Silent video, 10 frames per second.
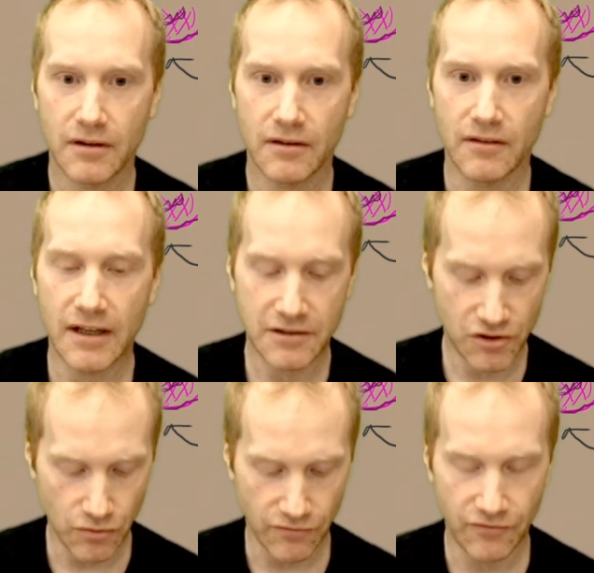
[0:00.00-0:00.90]

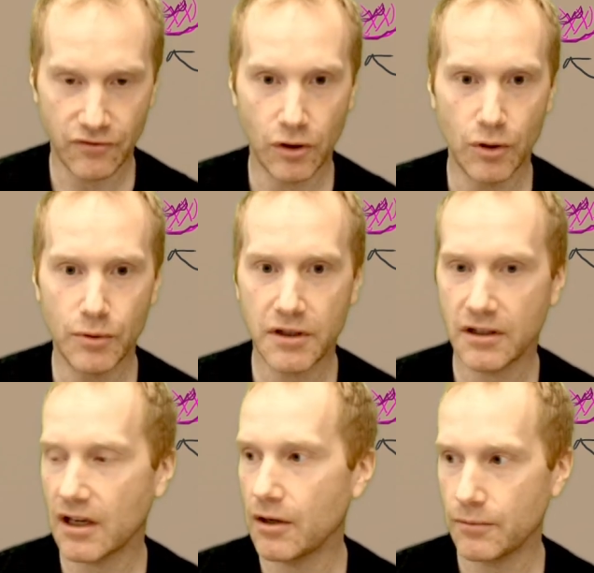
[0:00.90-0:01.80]
that you're
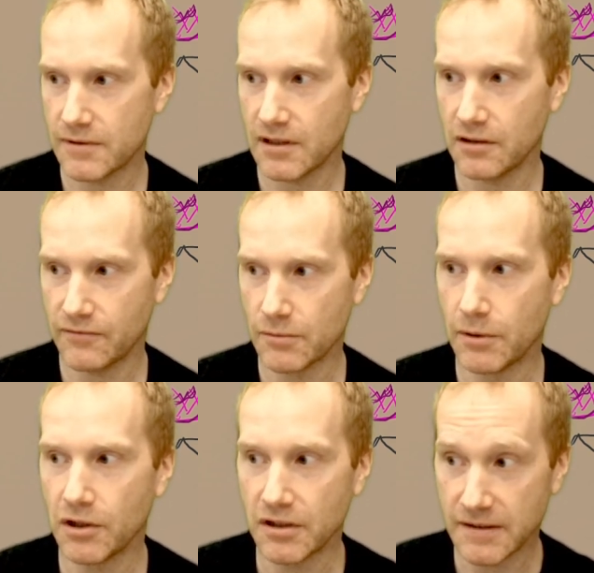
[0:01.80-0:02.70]
floating outside of your
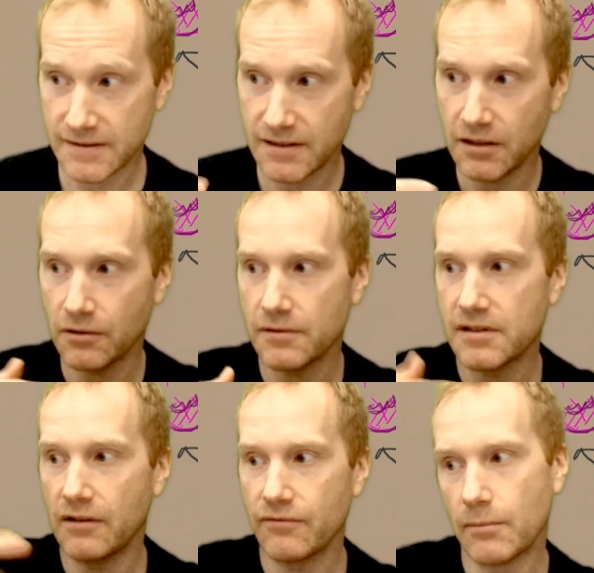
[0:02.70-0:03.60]
body and seeing
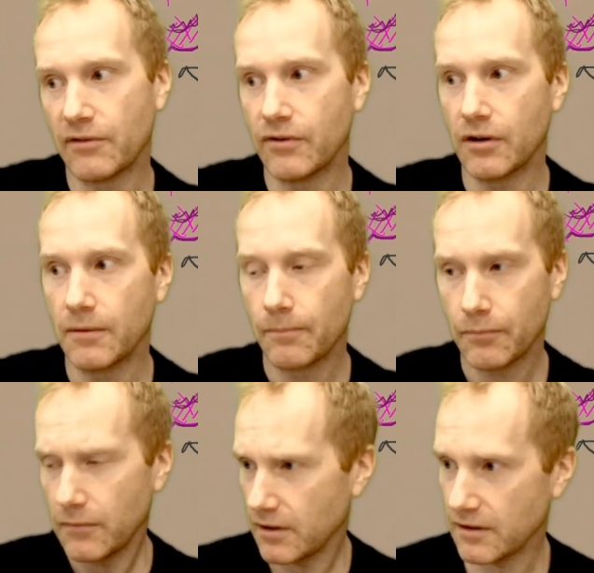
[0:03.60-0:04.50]
yourself from afar.
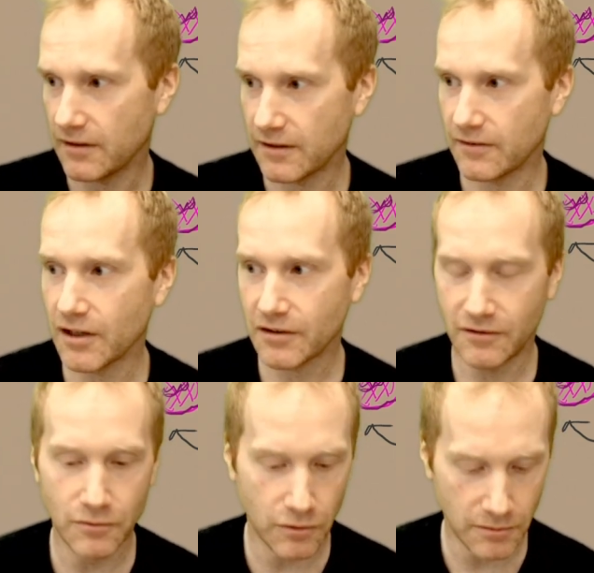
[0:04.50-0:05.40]
It's
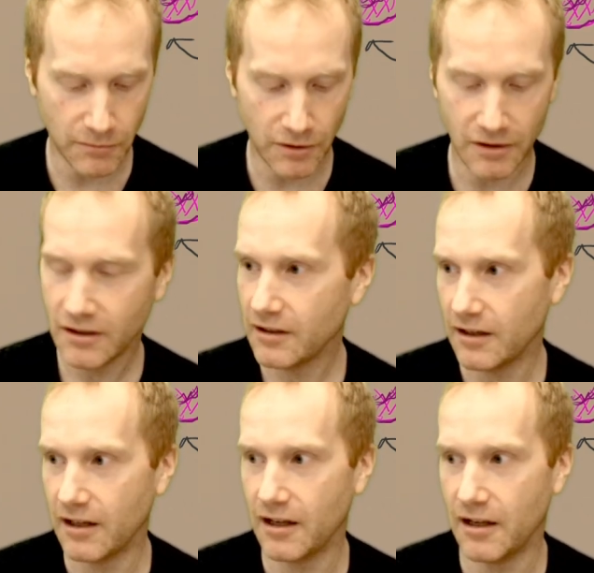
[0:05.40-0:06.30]
not normal,
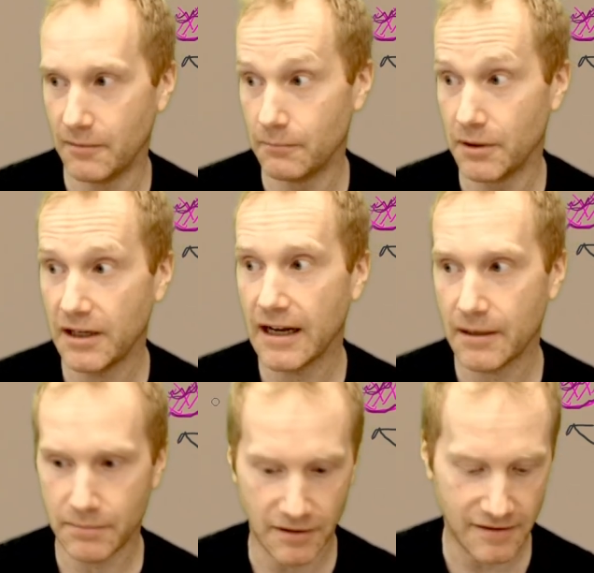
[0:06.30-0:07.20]
but it
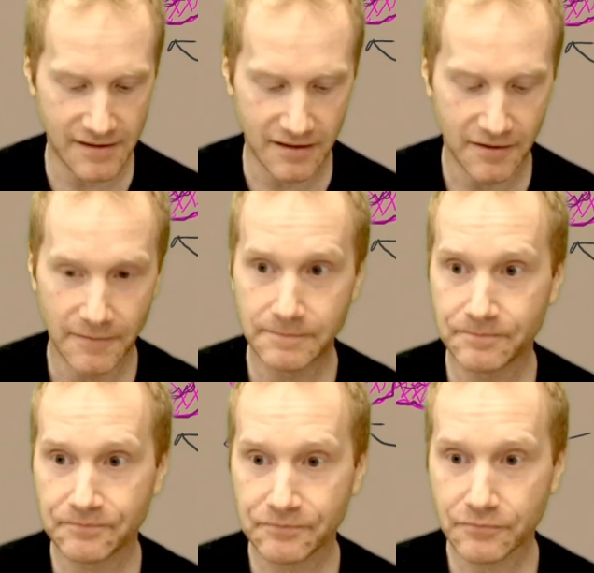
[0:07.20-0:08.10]
happens.
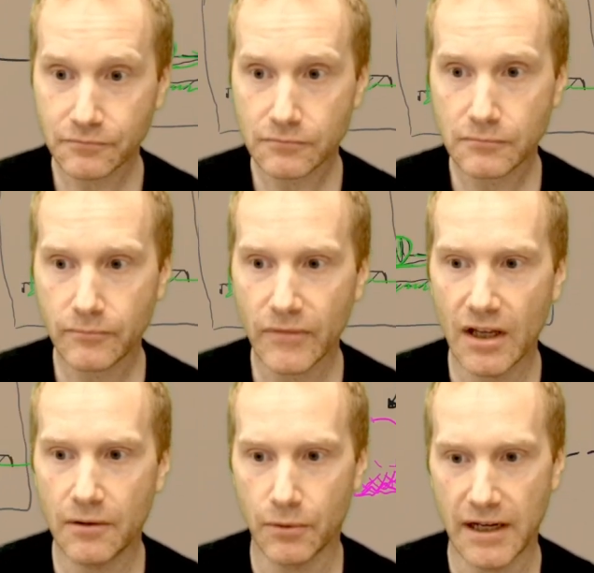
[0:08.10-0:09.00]

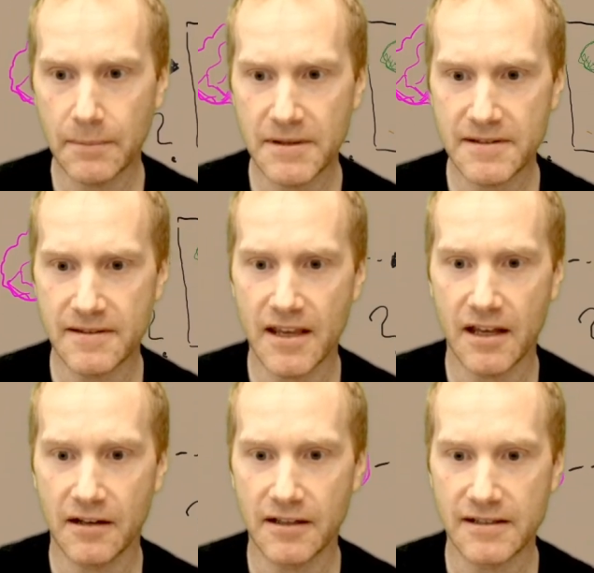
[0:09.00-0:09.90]
And what happens
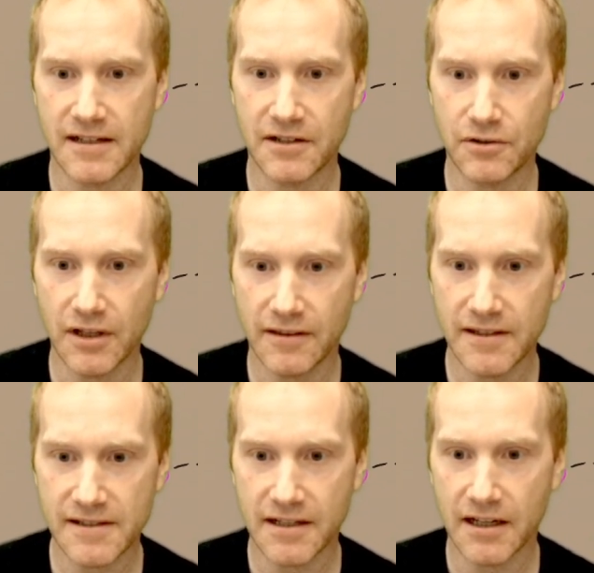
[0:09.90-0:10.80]
then is that you get
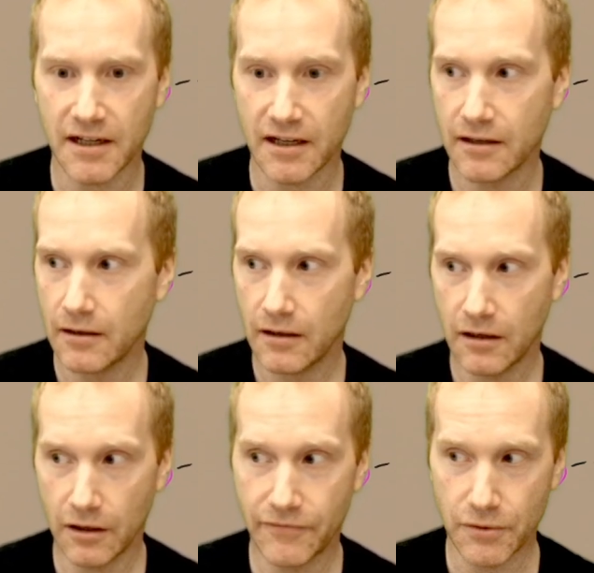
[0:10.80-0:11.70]
this data
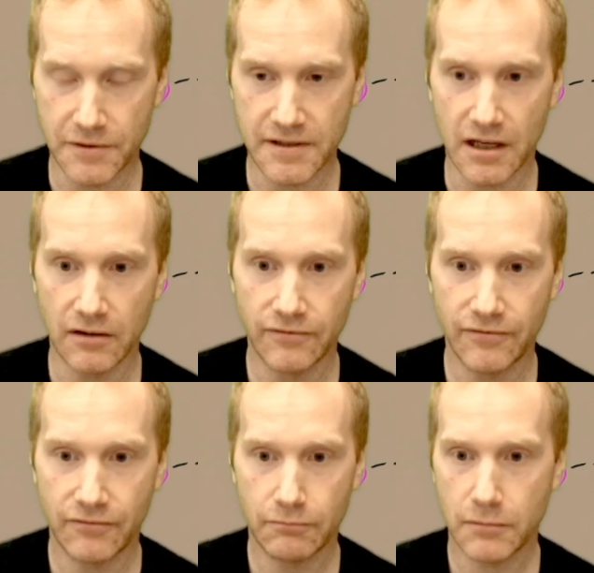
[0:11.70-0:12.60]
of
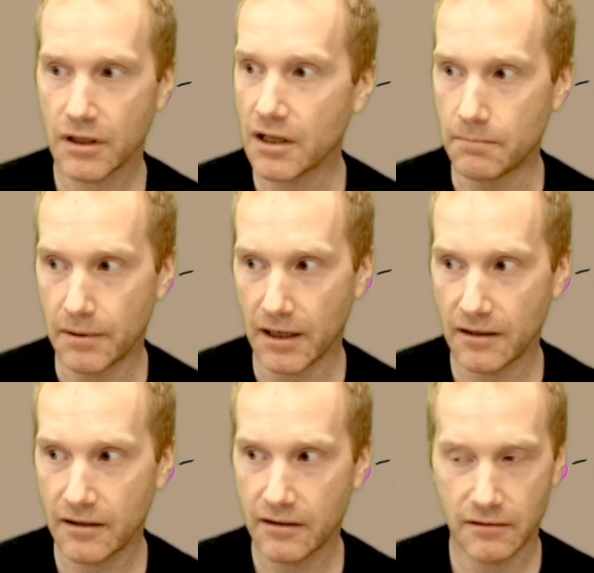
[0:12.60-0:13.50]
yourself in
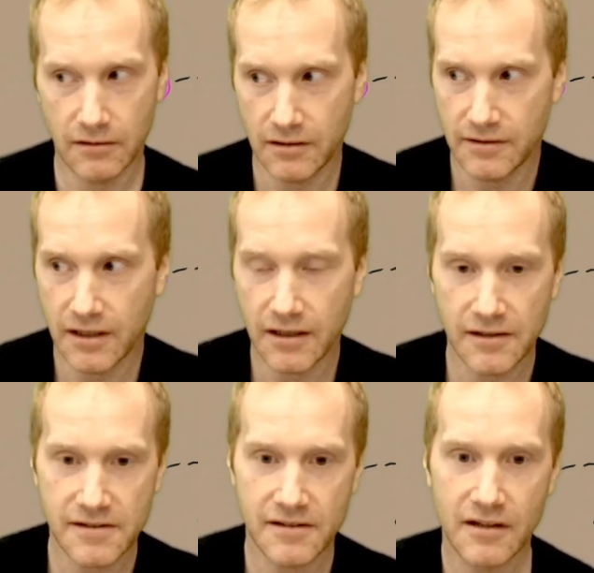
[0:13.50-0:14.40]
bed, in this
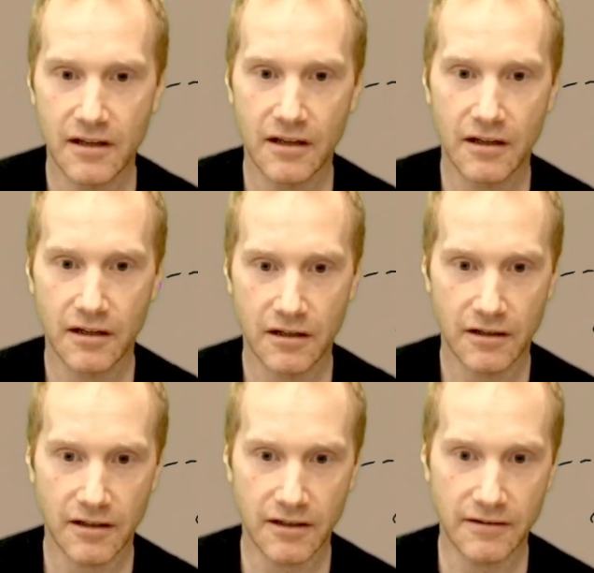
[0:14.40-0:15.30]
case.
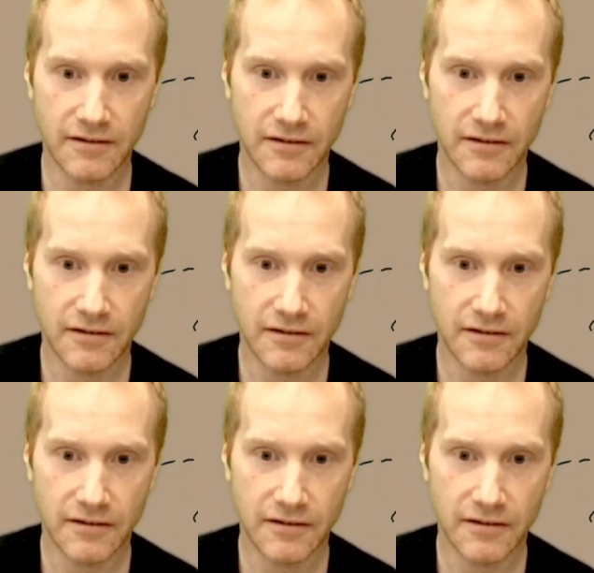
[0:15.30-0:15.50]
It